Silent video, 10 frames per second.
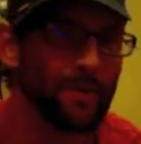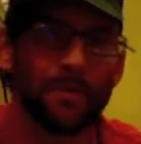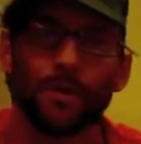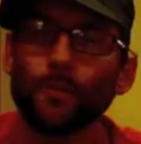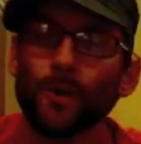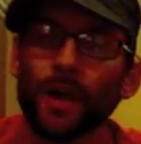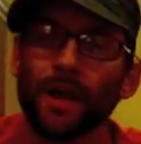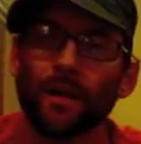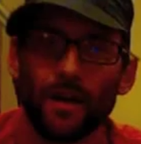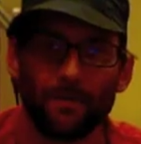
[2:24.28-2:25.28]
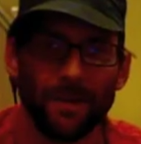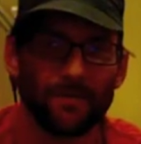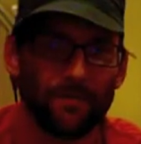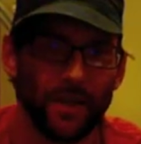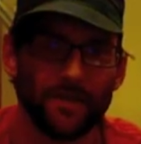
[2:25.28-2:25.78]
Maybe you pray
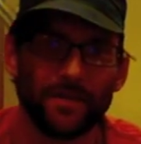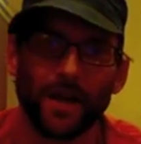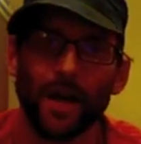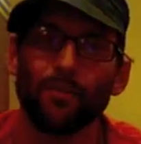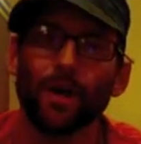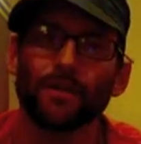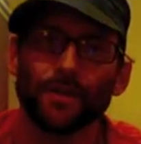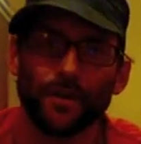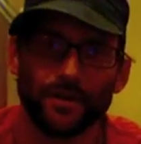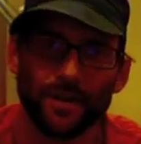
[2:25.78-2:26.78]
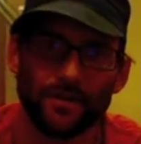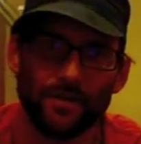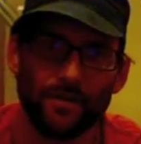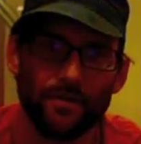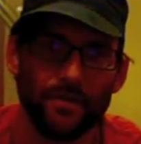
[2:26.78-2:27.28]
about some things that God brought to your
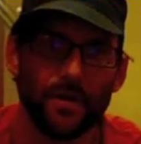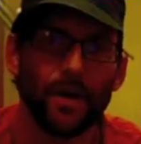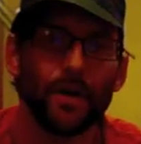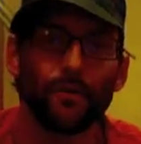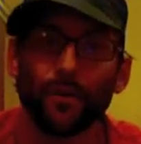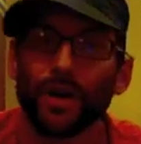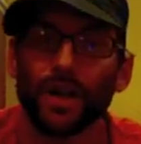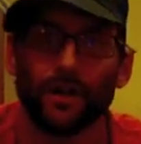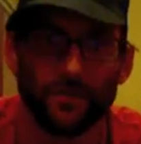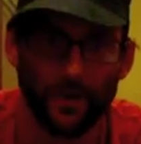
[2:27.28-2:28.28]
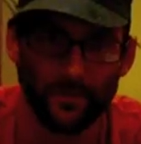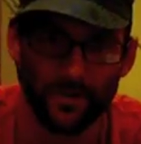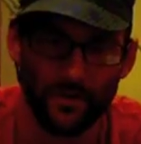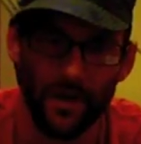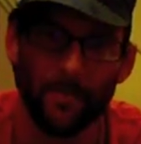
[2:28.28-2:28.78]
attention through the reading of
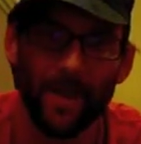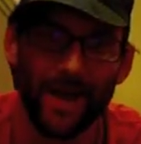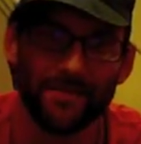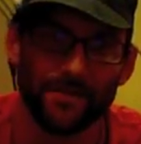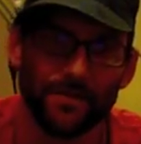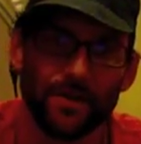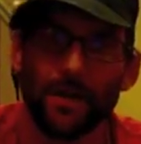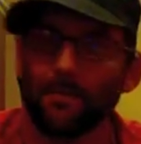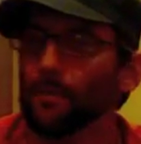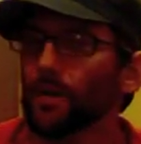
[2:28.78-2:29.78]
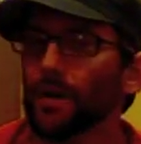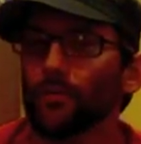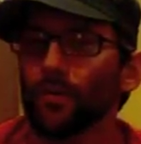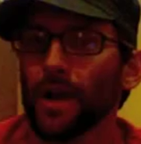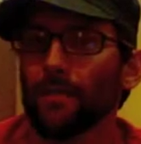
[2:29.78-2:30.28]
Scripture, of that passage. Maybe you're
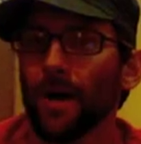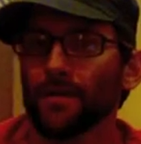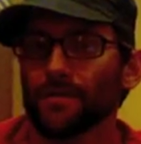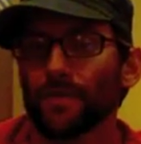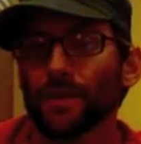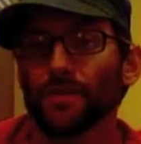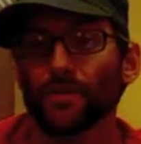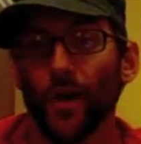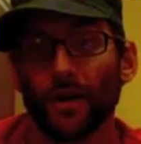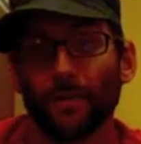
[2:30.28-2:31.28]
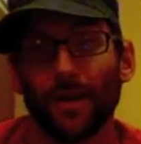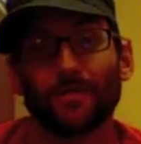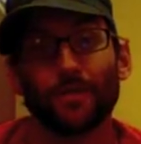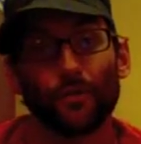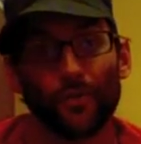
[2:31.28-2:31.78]
going to pray about some things you talked about
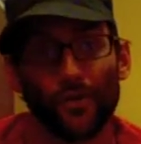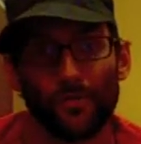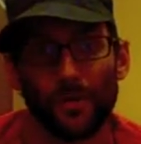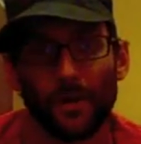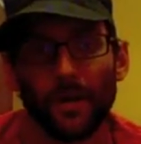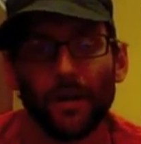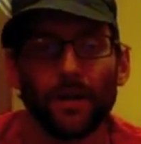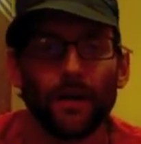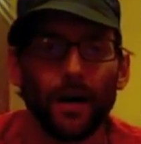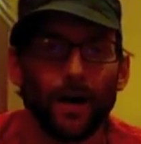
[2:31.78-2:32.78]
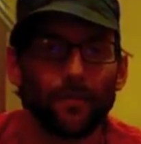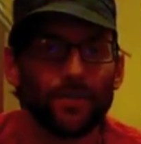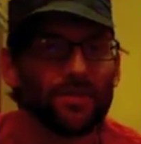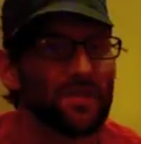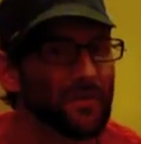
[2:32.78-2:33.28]
as a group.
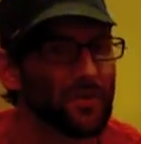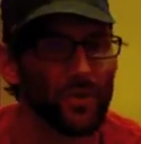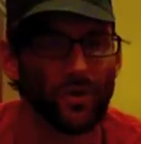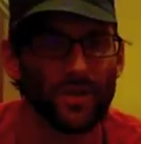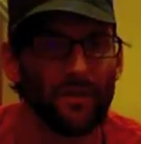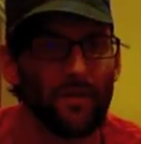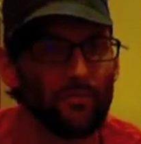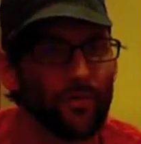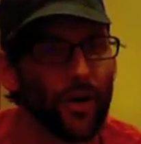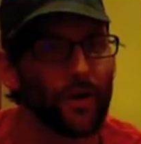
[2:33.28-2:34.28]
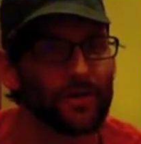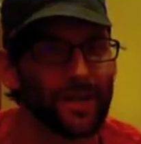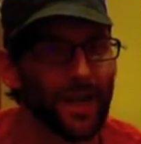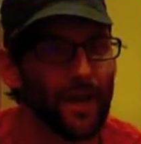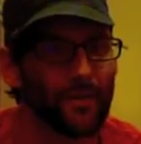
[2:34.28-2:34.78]
Just a short time of prayer
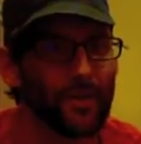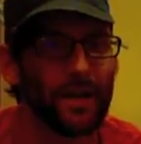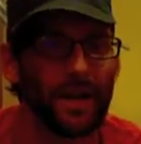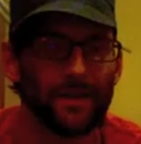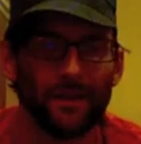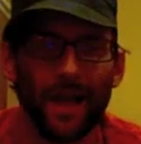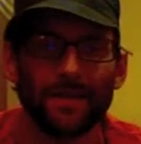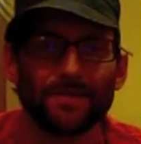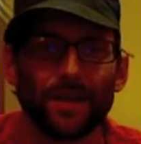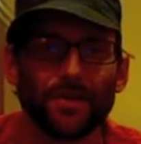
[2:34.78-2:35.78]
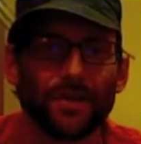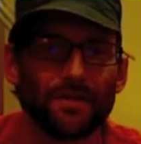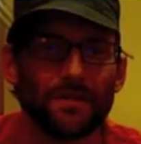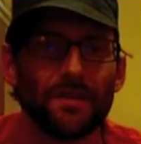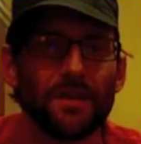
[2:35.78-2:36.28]
together. And the last section
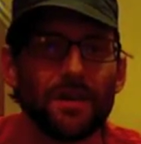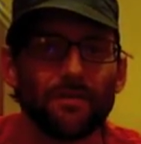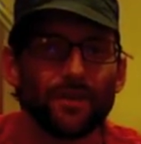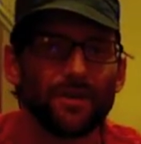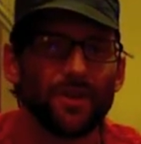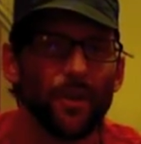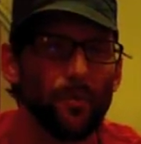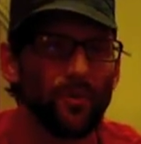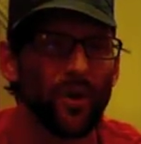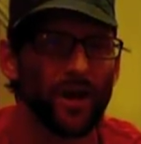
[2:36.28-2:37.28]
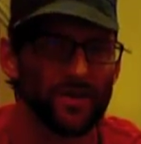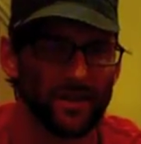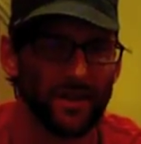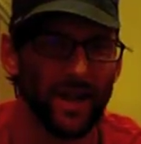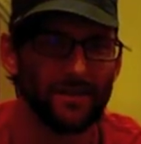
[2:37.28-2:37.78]
is live, and there's a little
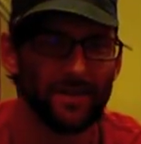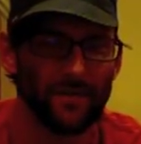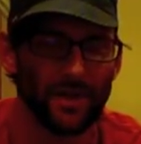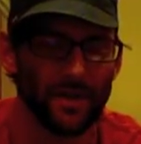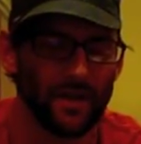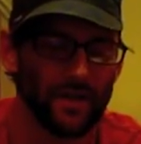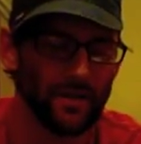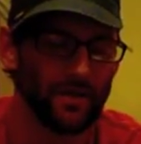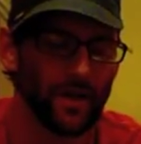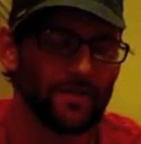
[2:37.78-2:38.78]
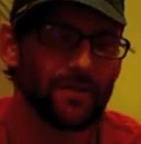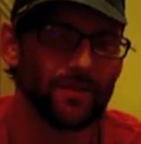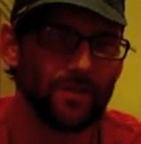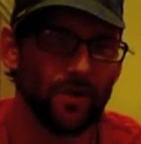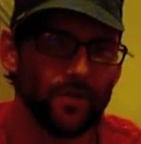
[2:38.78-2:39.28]
project, an activity that you guys
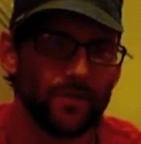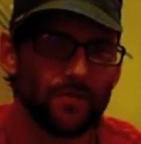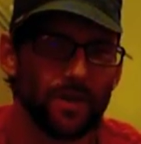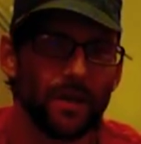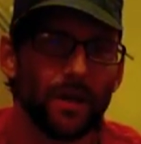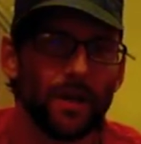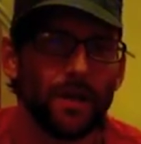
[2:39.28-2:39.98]
can start this week.